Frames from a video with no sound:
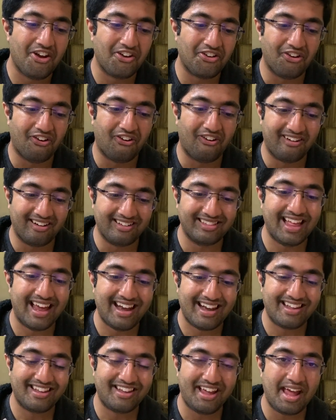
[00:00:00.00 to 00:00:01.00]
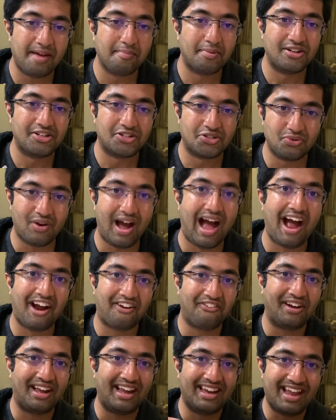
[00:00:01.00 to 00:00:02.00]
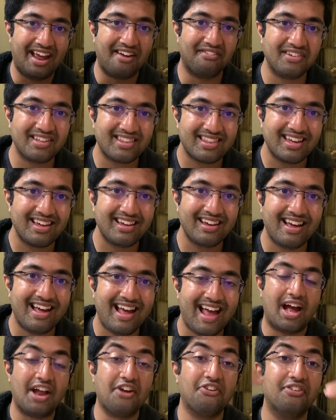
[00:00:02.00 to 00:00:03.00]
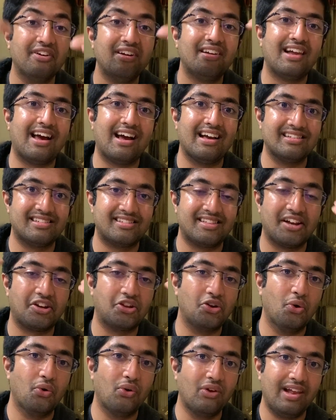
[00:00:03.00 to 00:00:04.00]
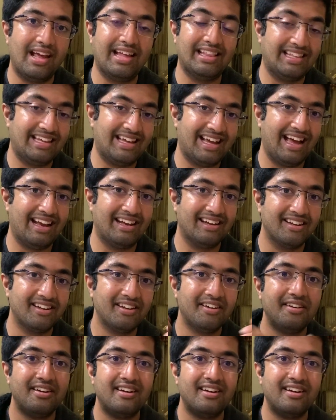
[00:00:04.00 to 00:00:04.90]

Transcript: you're then able to aggregate everything and realize that goal in the end.